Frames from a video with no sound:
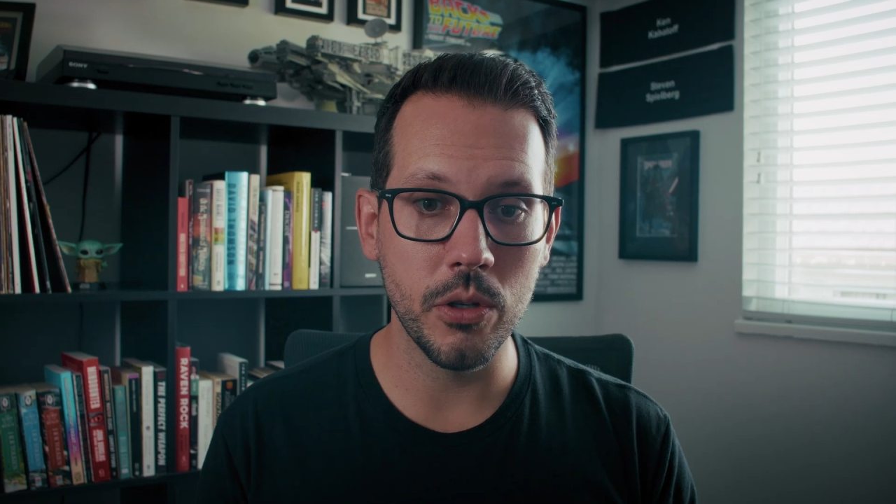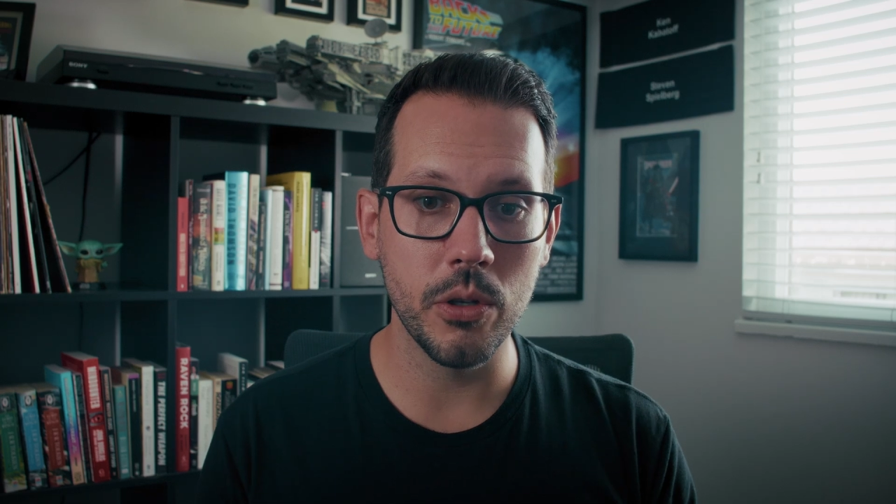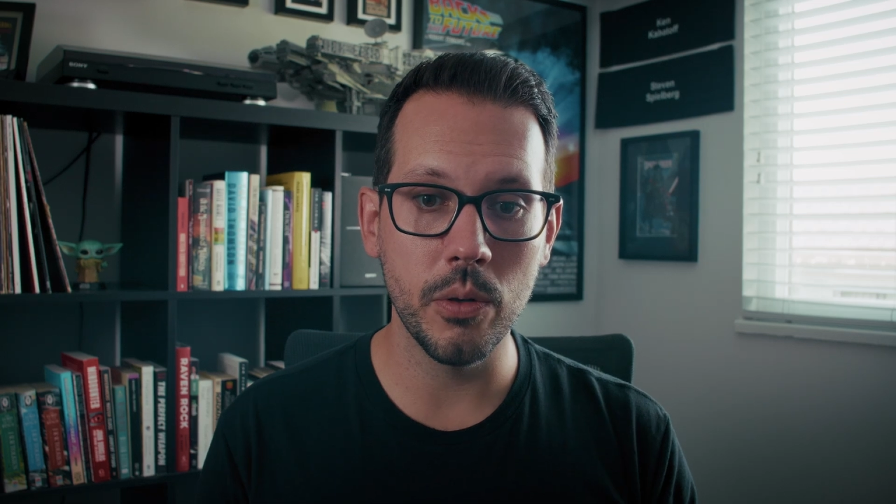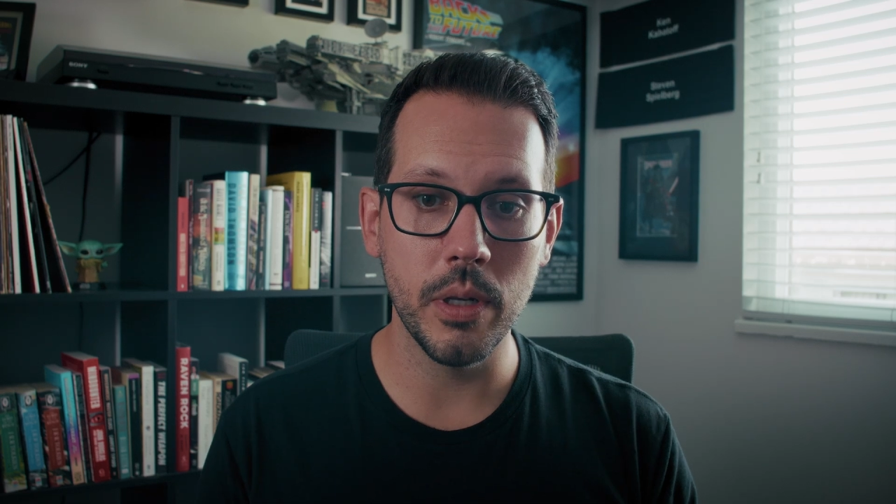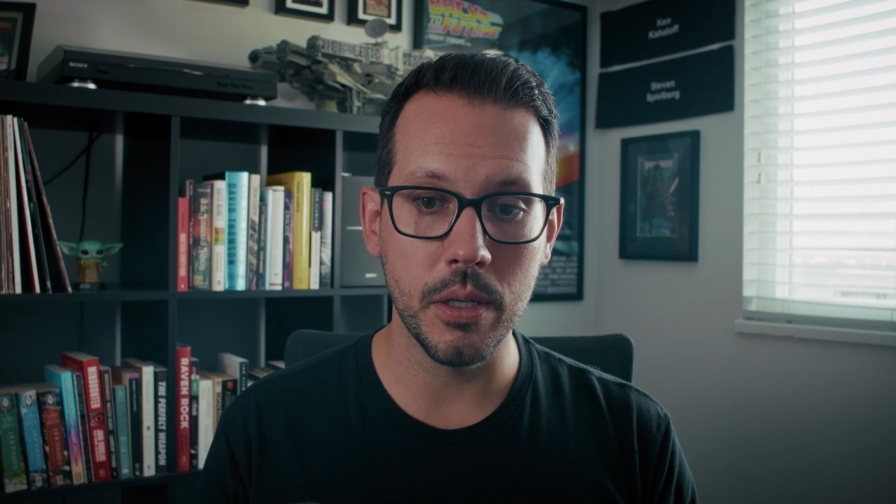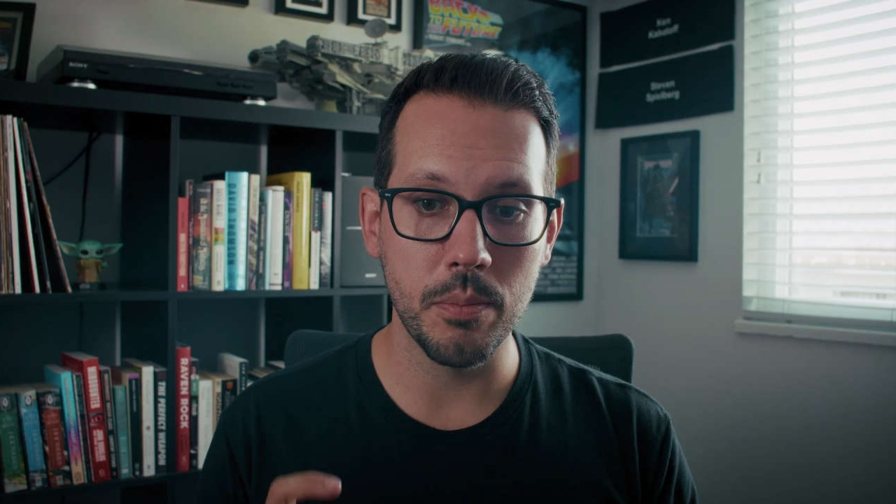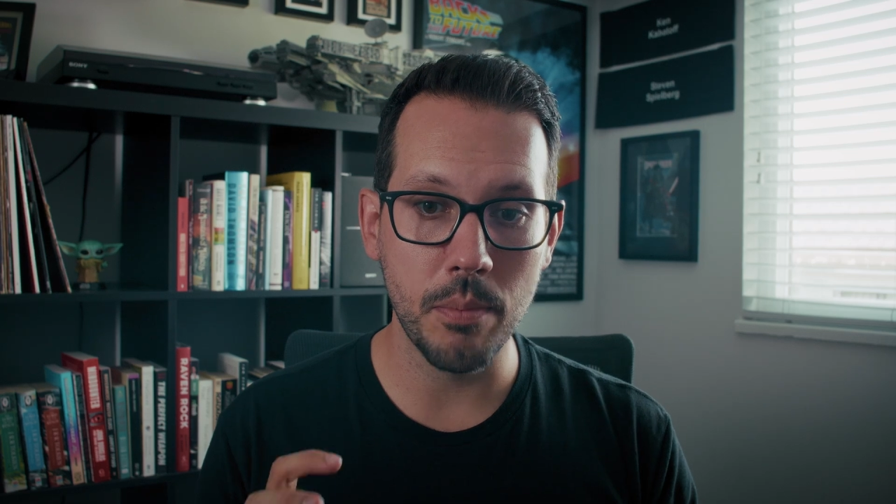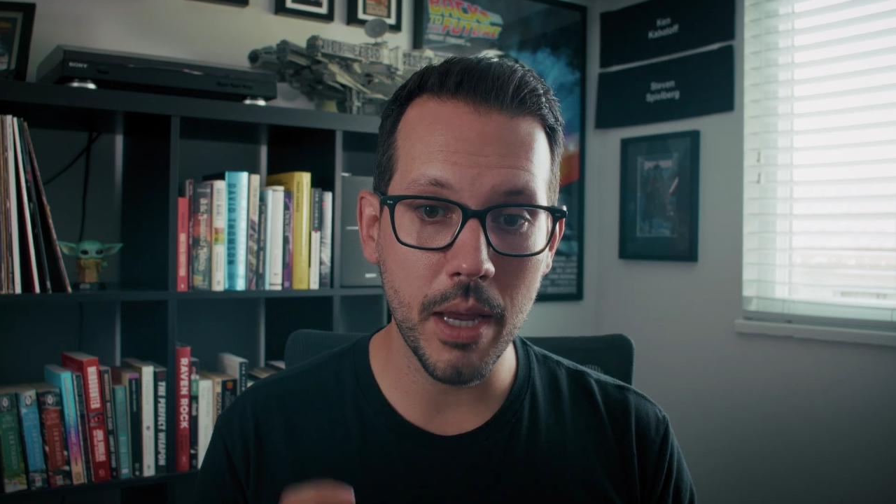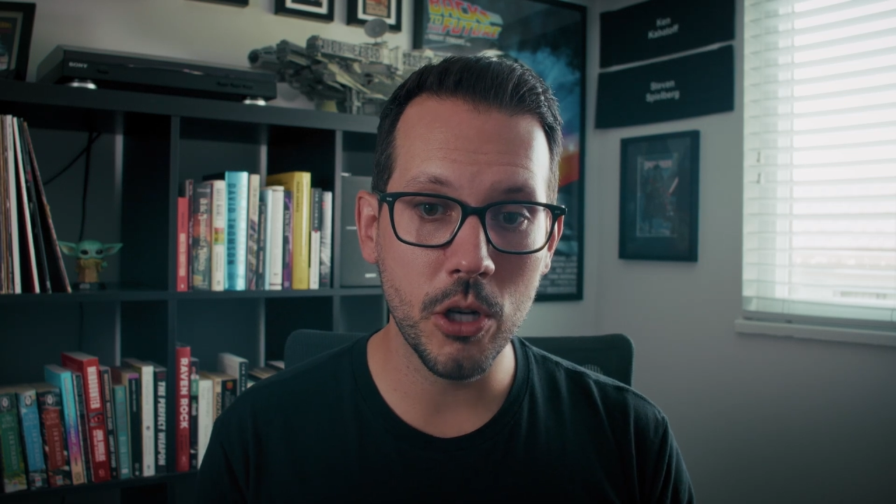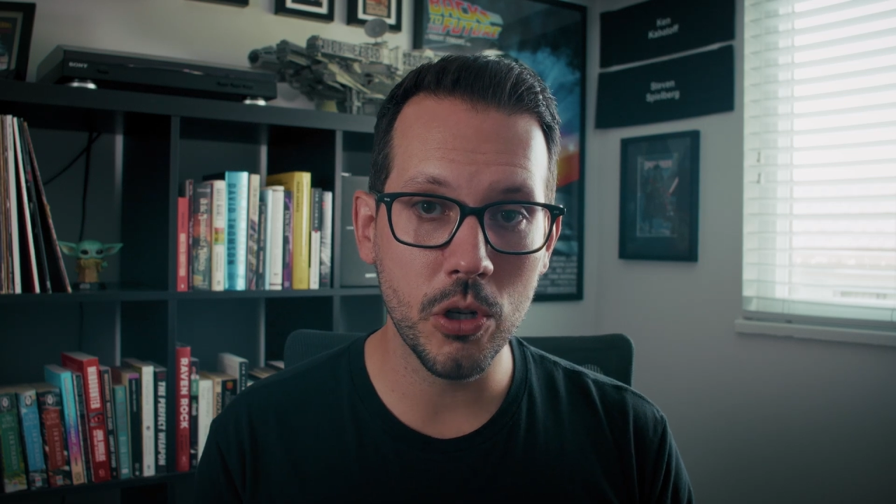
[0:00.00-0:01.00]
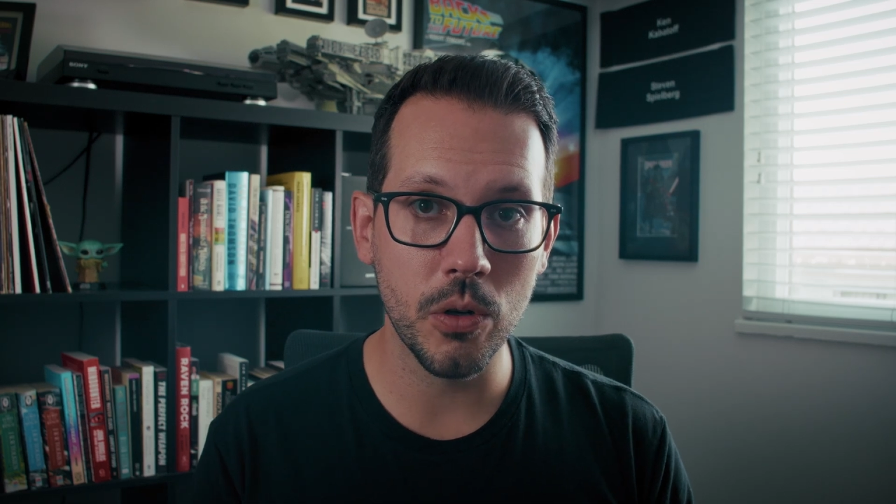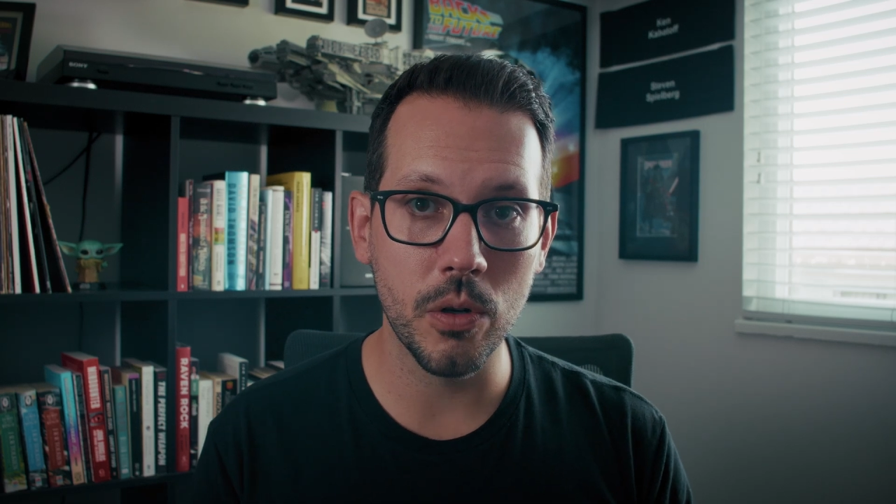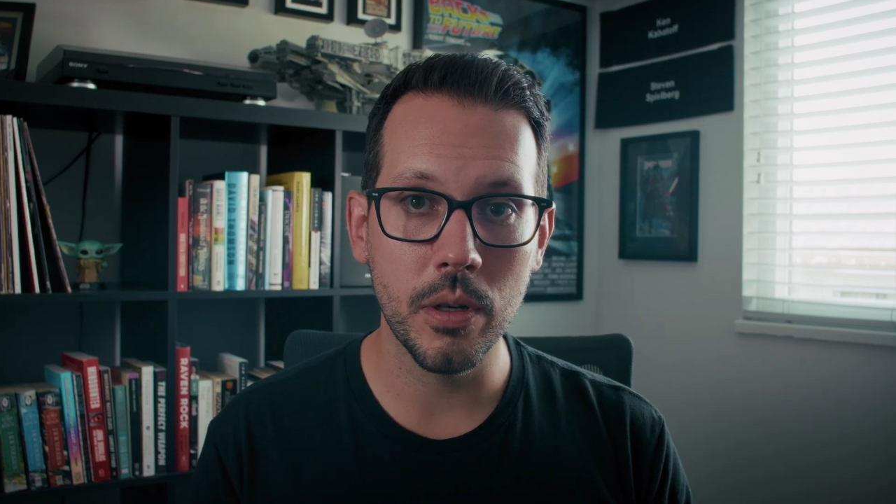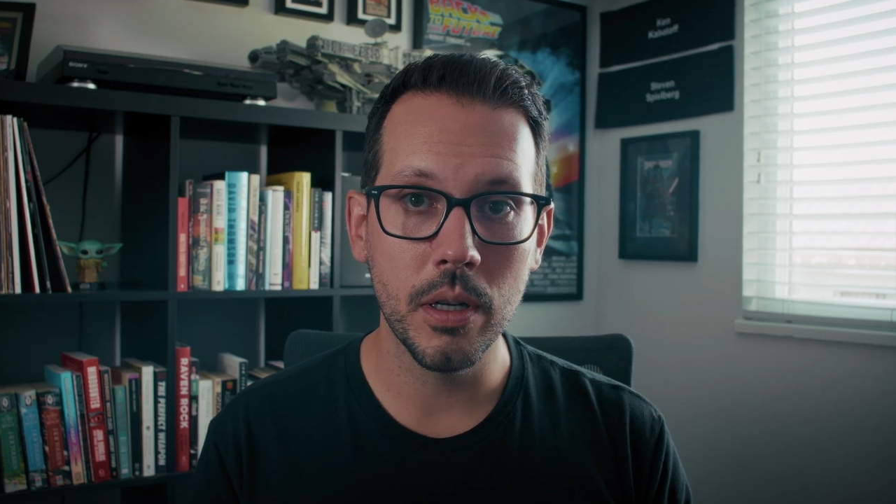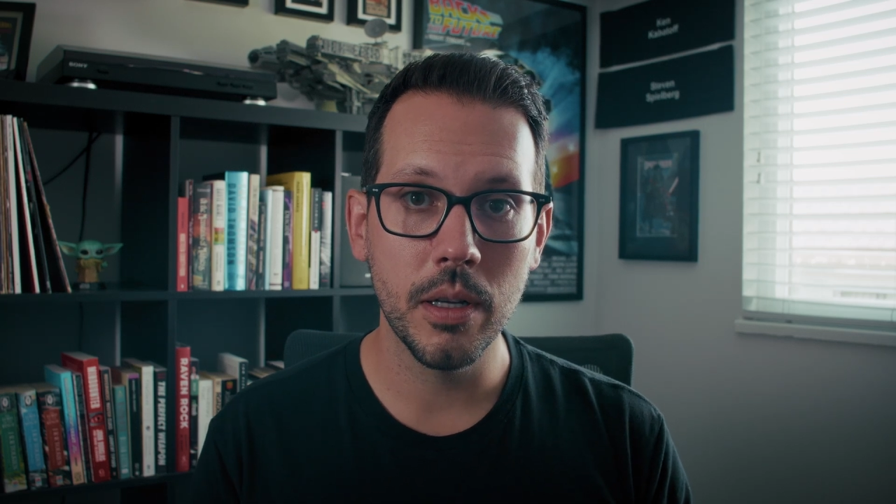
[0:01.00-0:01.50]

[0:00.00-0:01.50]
do is make sure